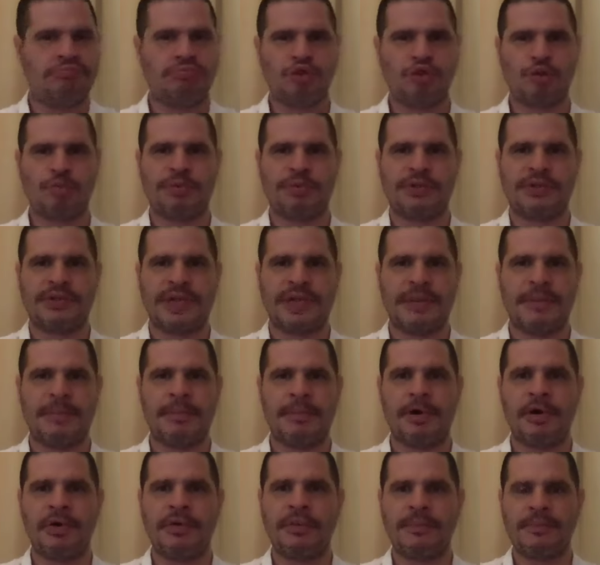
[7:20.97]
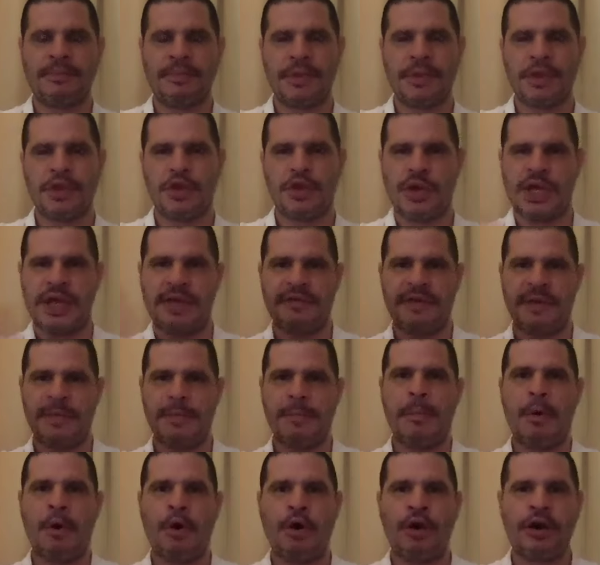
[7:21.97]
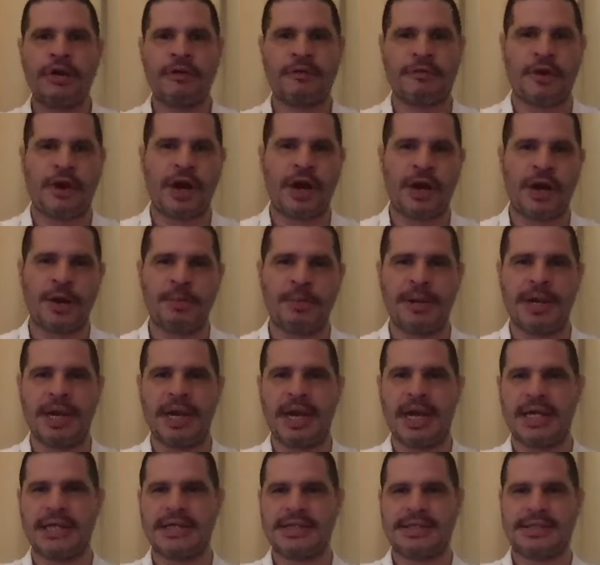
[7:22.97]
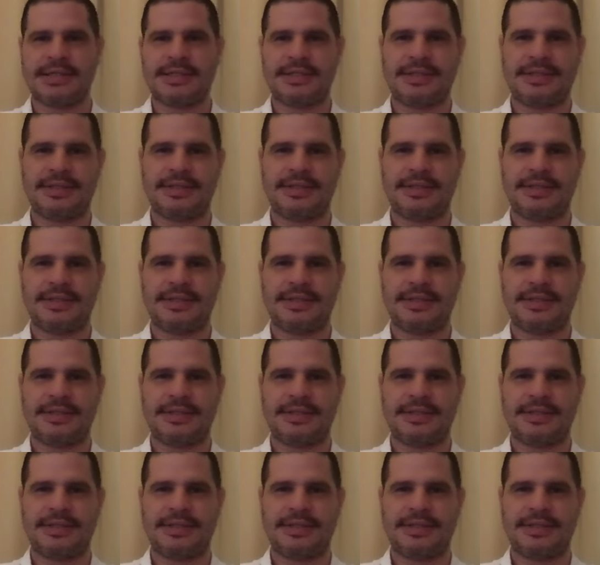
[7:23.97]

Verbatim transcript: Super simple. You give them more for a little bit less.